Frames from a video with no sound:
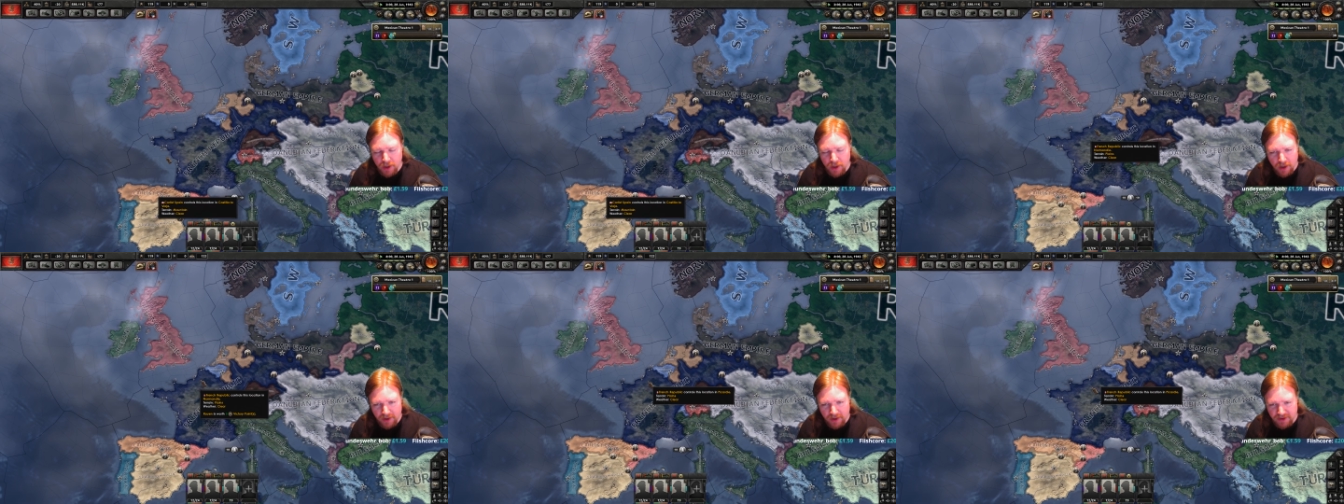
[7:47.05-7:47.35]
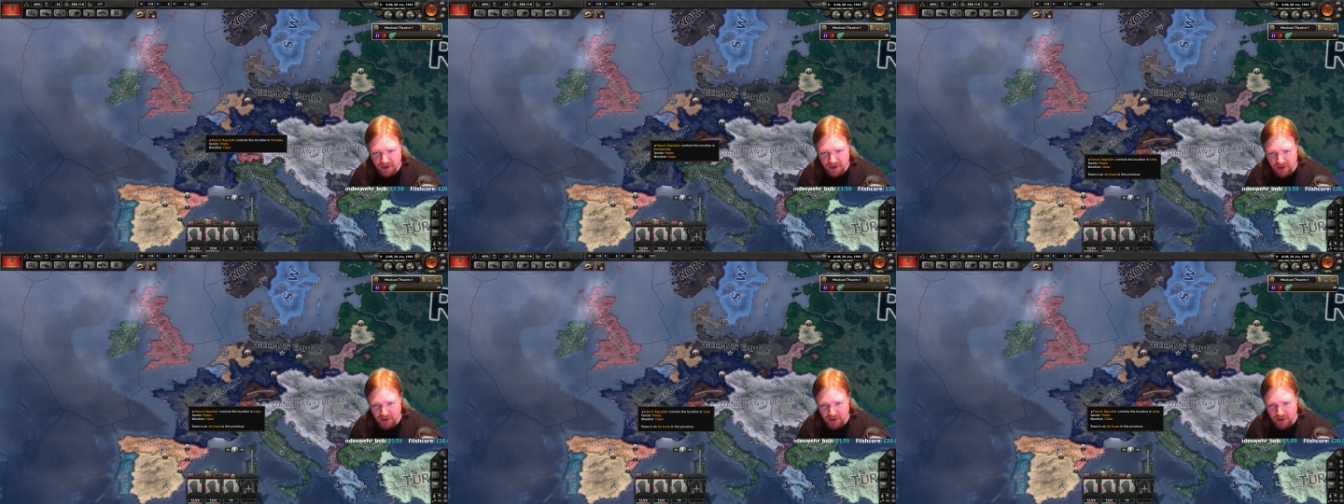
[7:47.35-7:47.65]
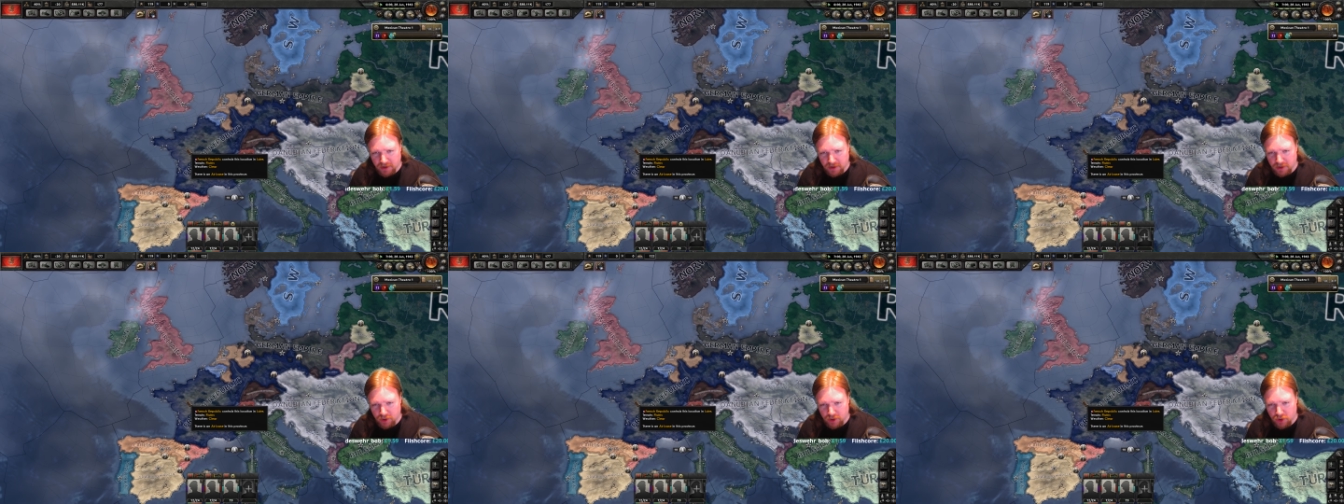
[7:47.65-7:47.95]
I think the
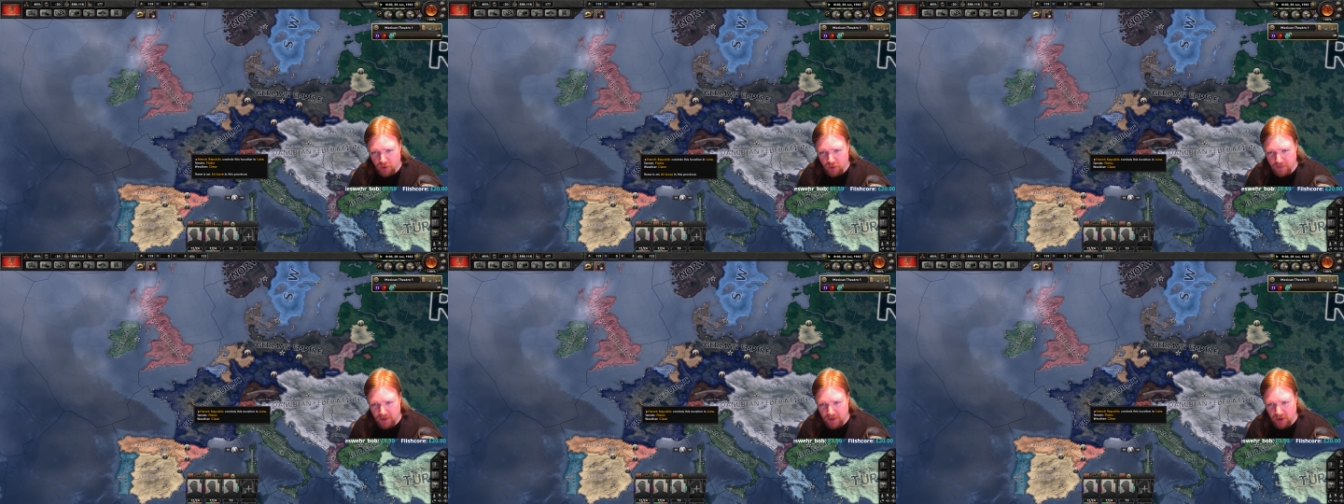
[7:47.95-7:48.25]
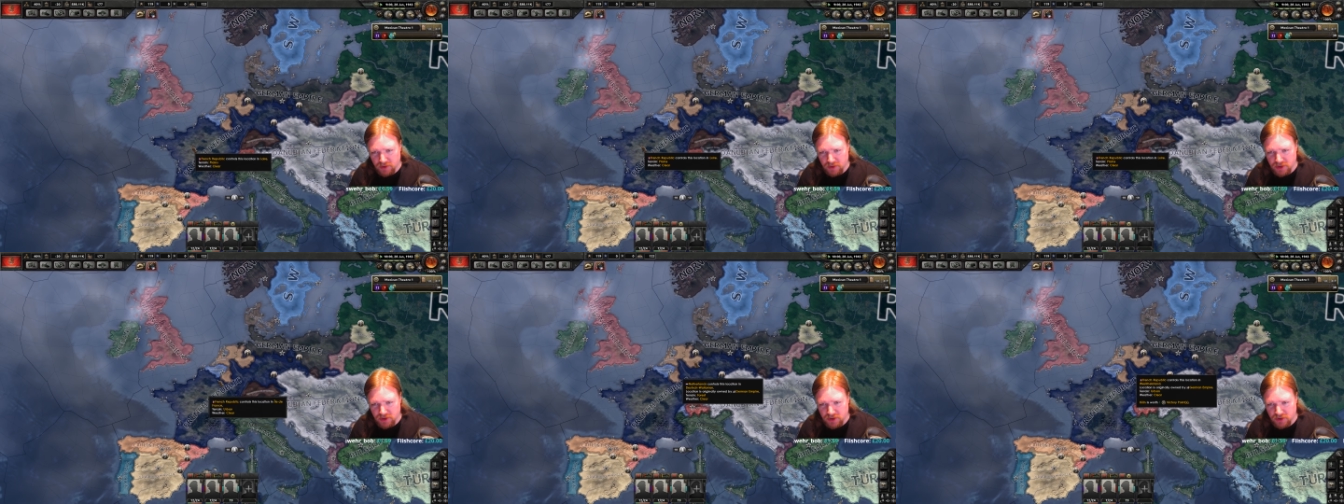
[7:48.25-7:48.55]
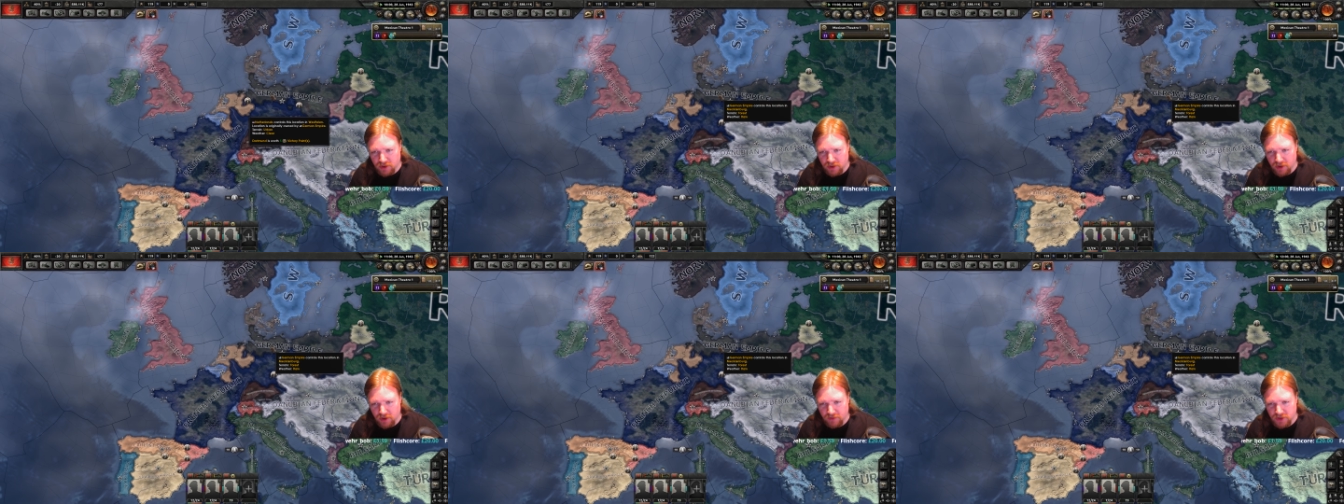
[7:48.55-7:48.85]
communes
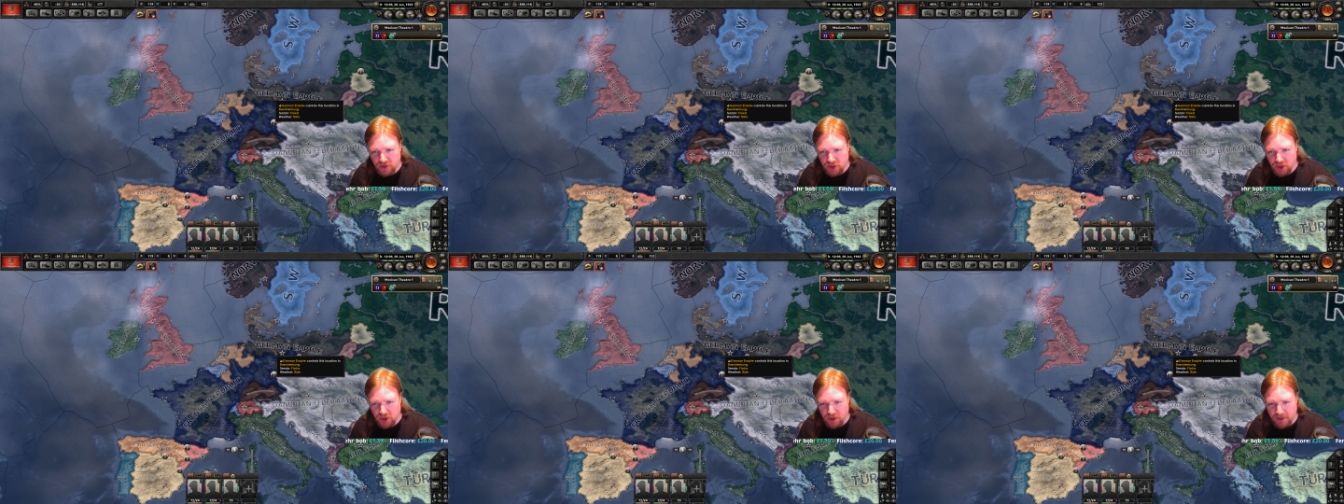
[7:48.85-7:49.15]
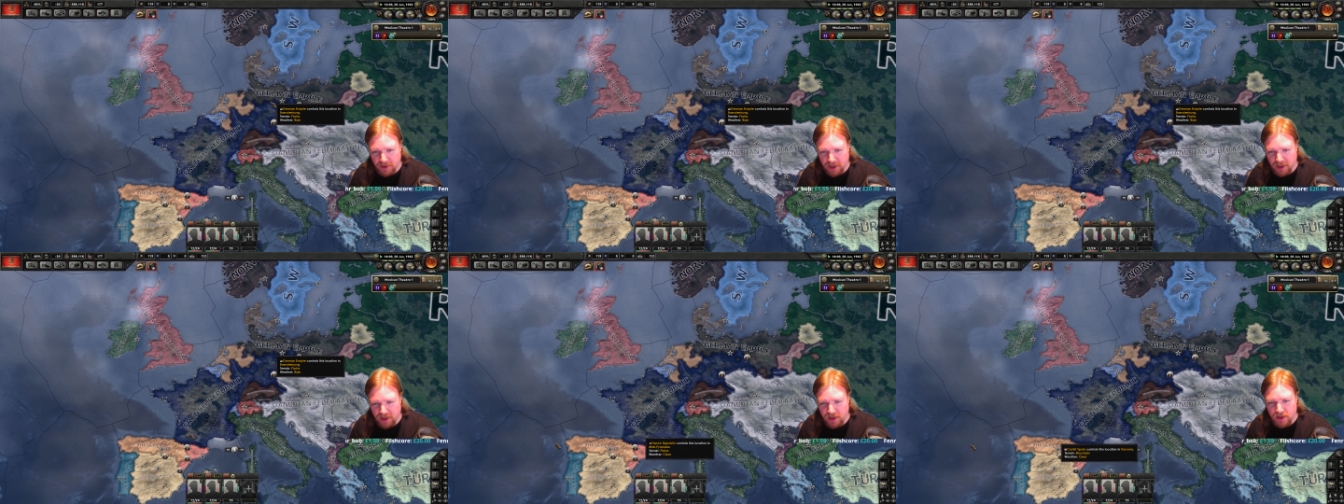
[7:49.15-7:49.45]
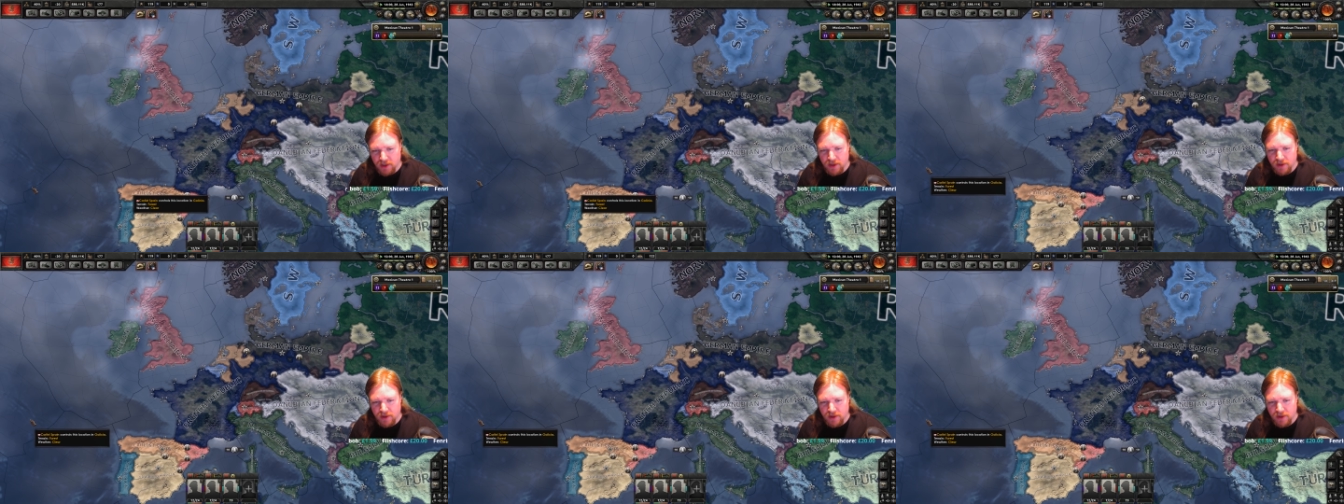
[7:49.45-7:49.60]
took over Germany,